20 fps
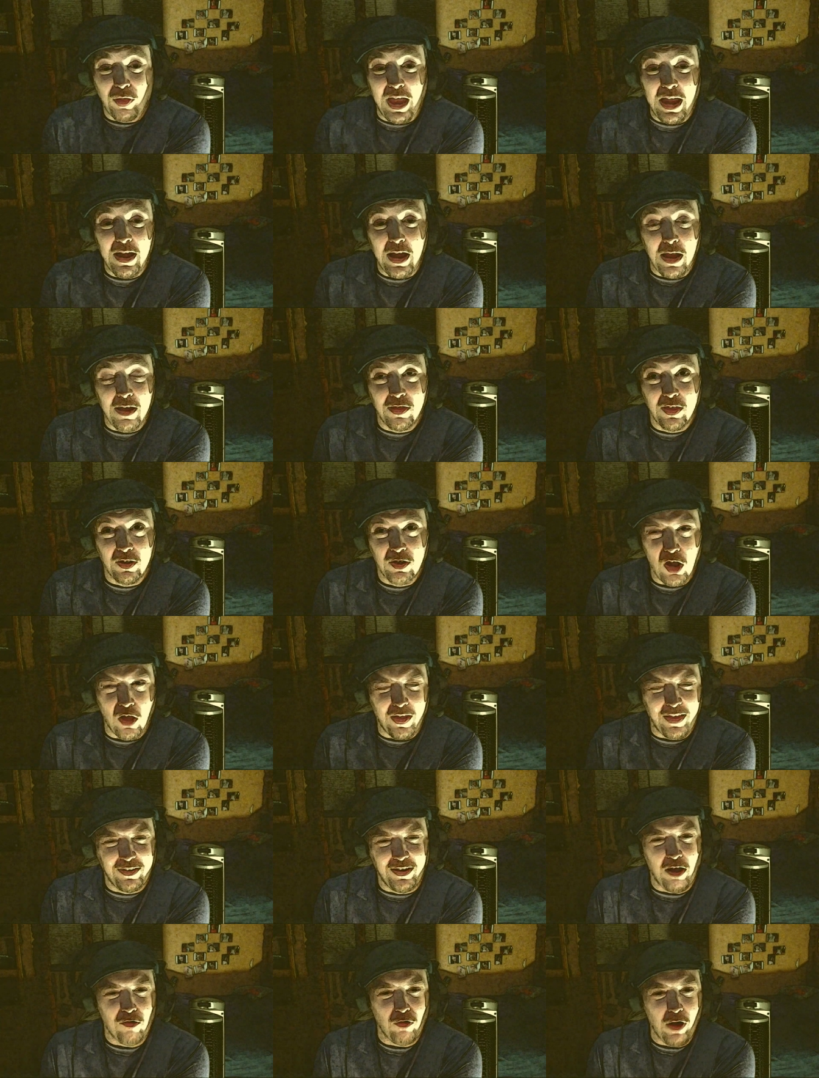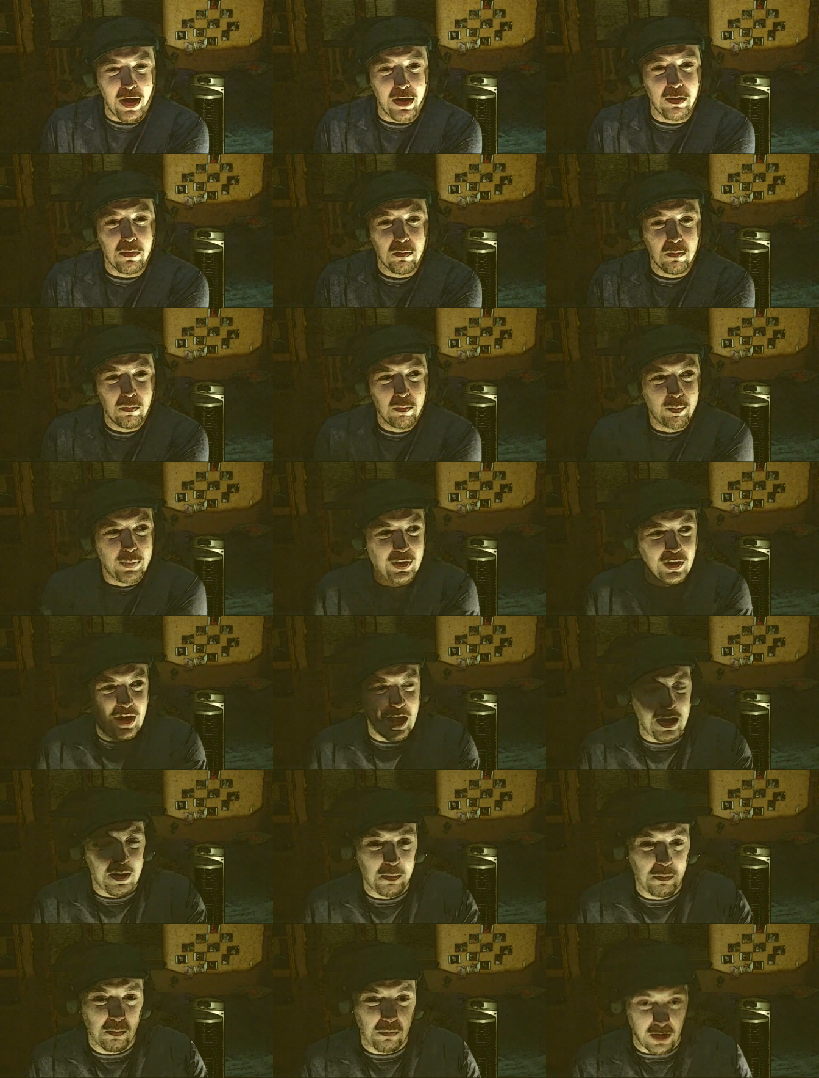then I think, no, that's not right. But
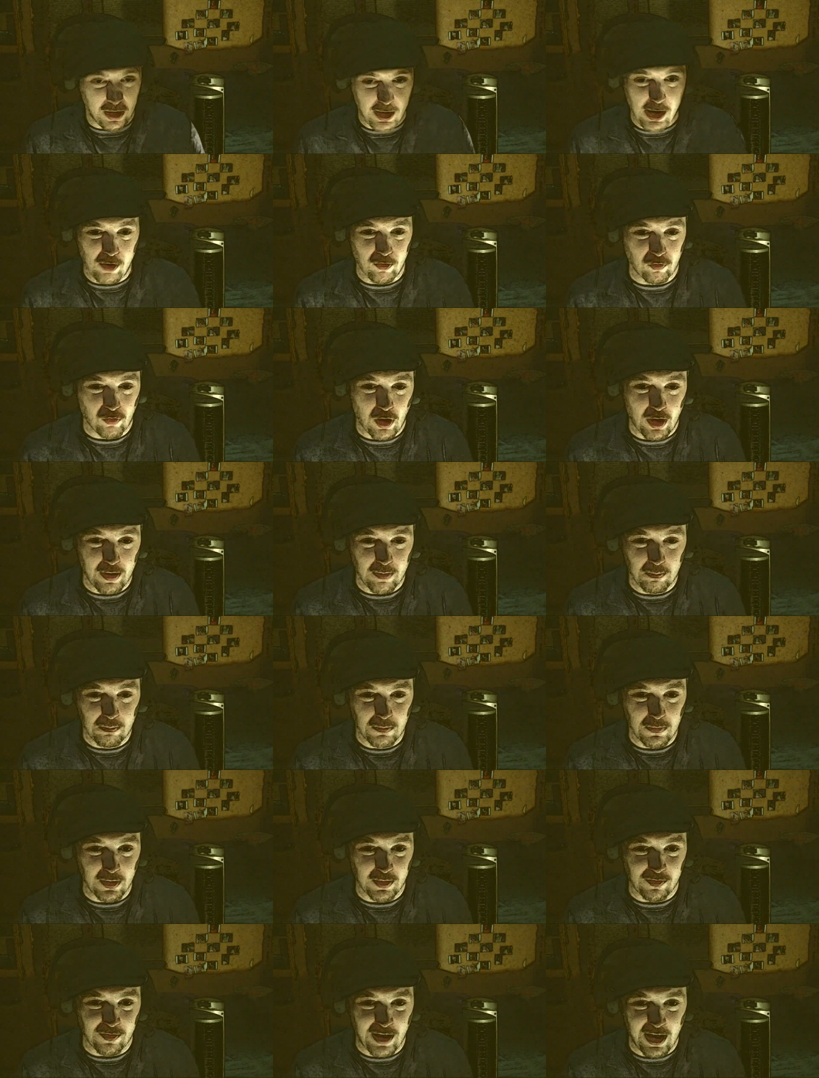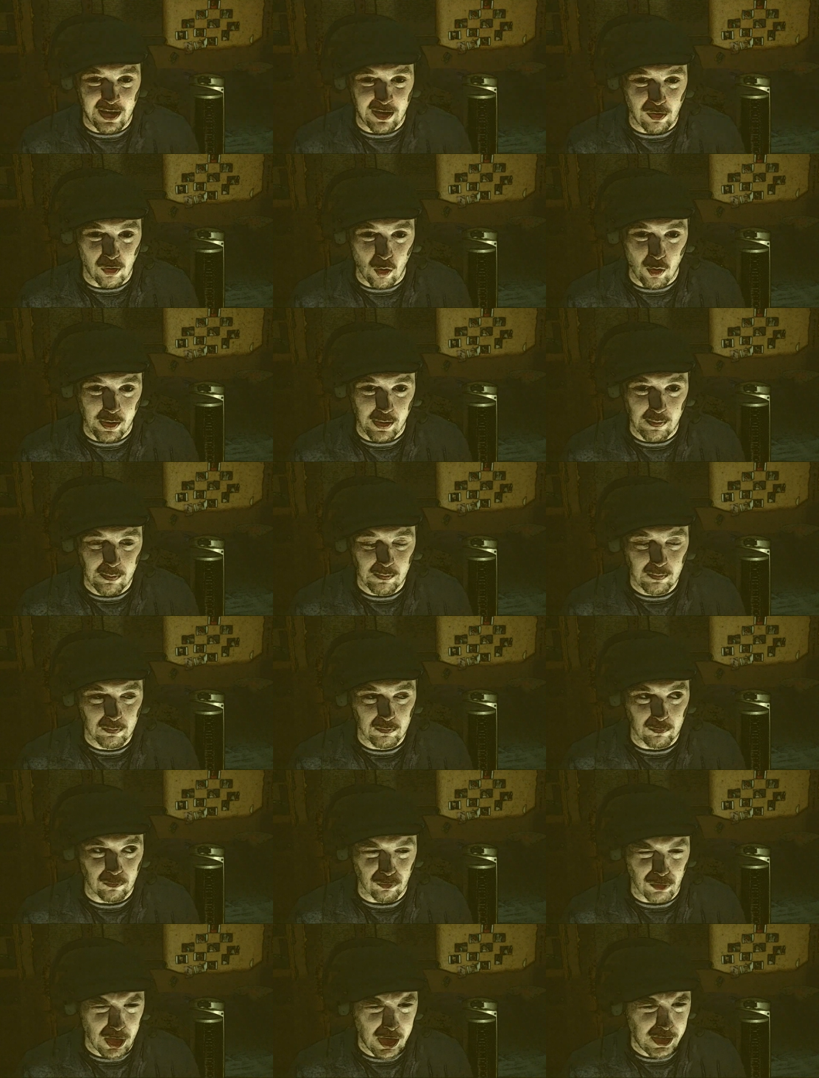then it is right. It's Danny Lloyd,
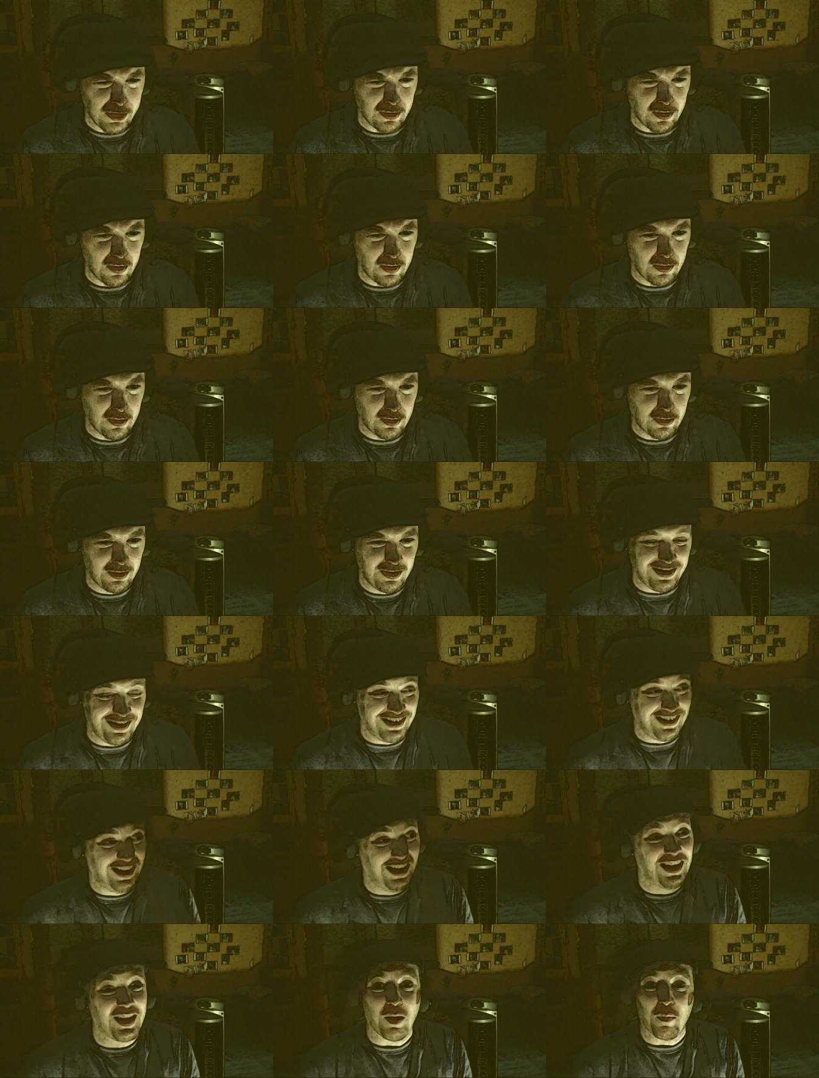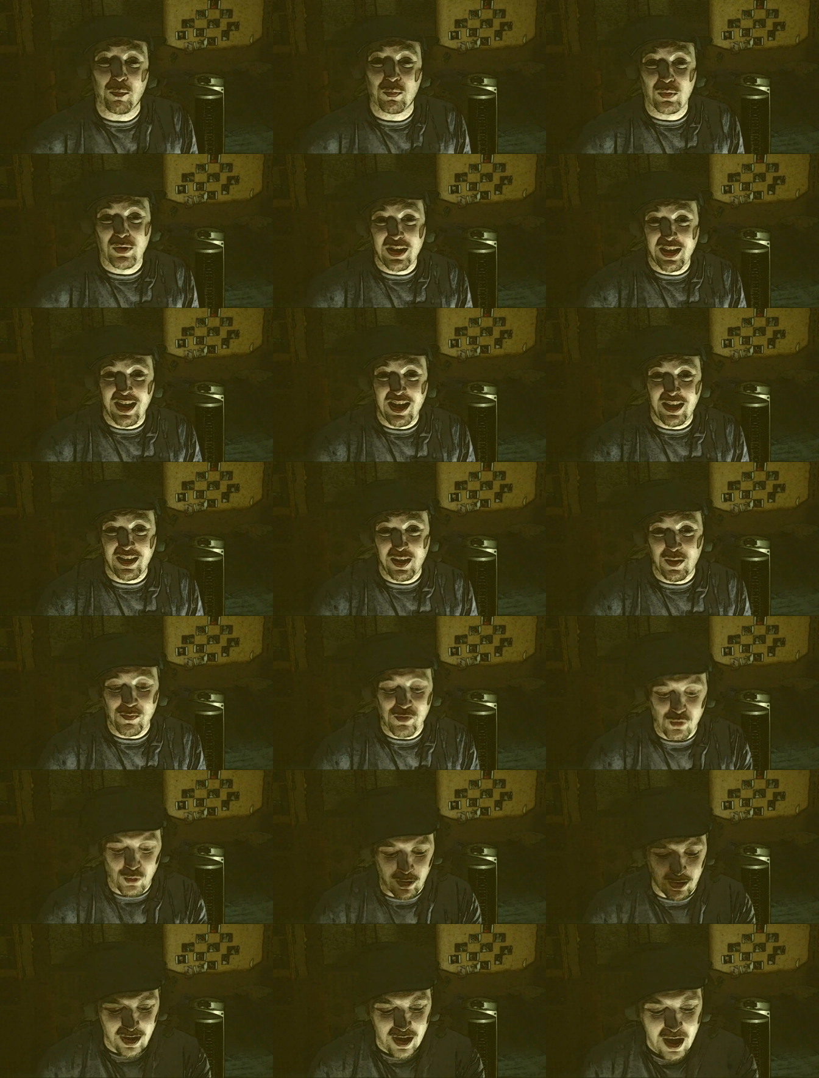right? Like, I'm pretty goddamn
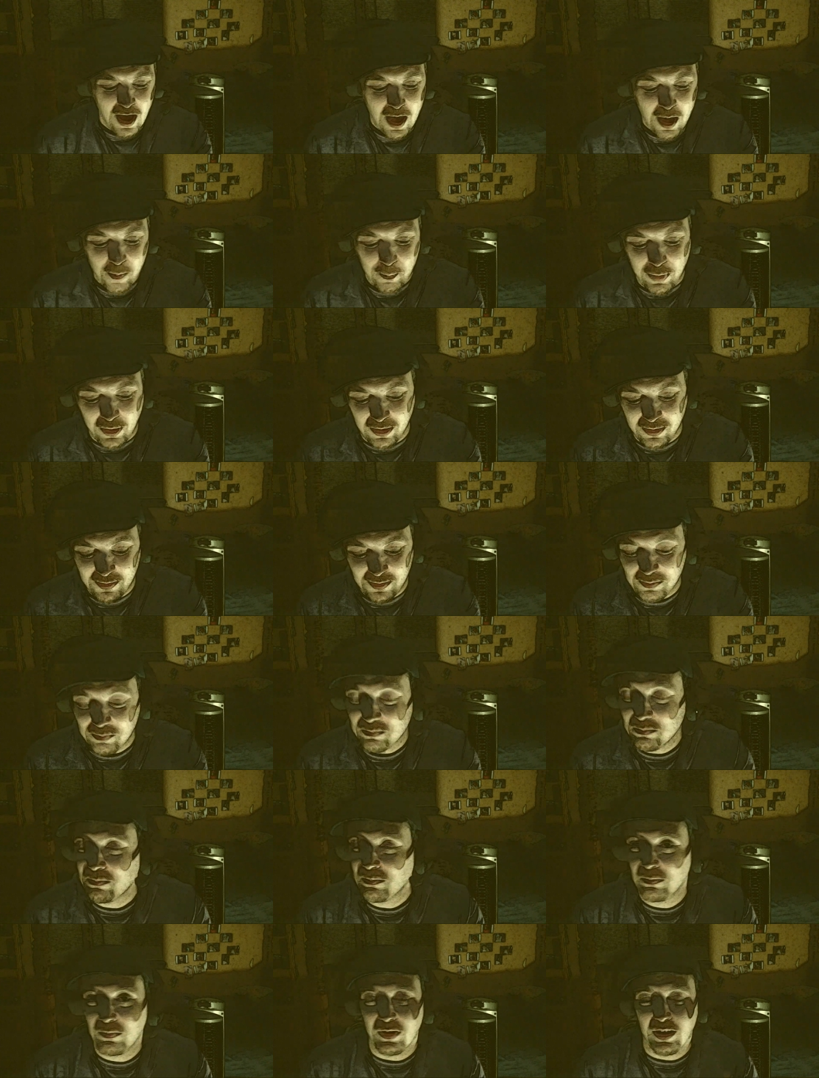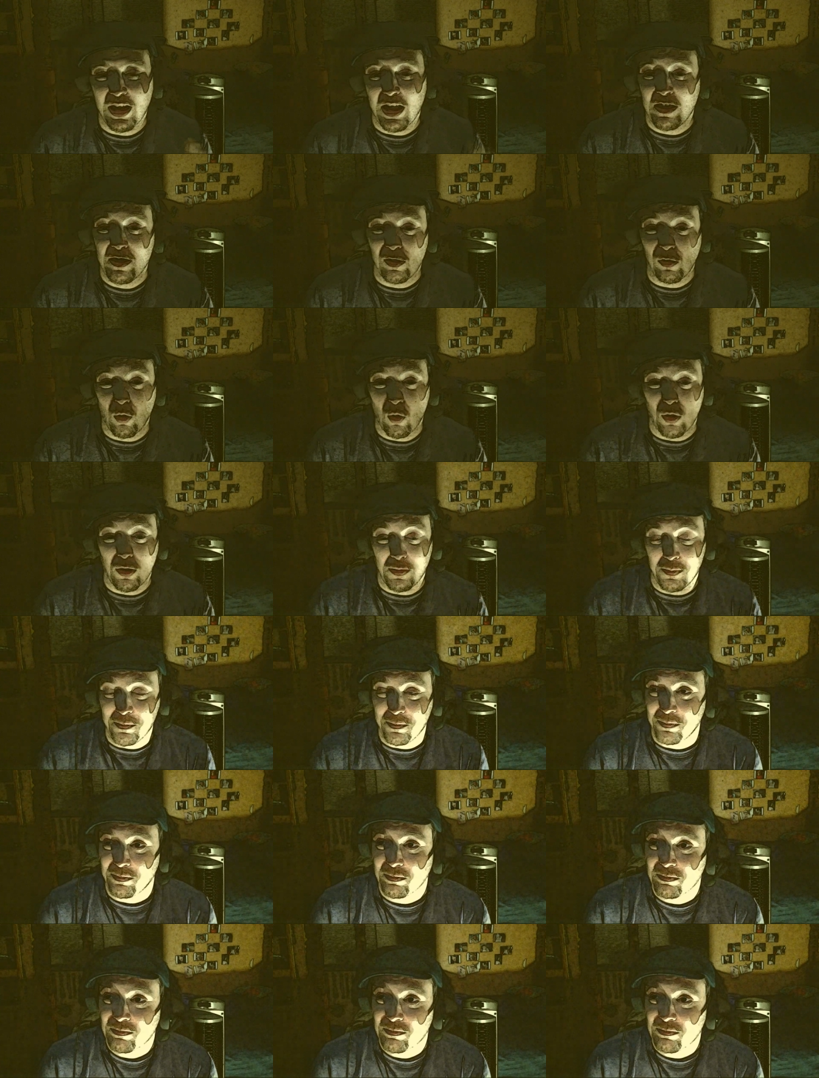sure. But Danny Lloyd,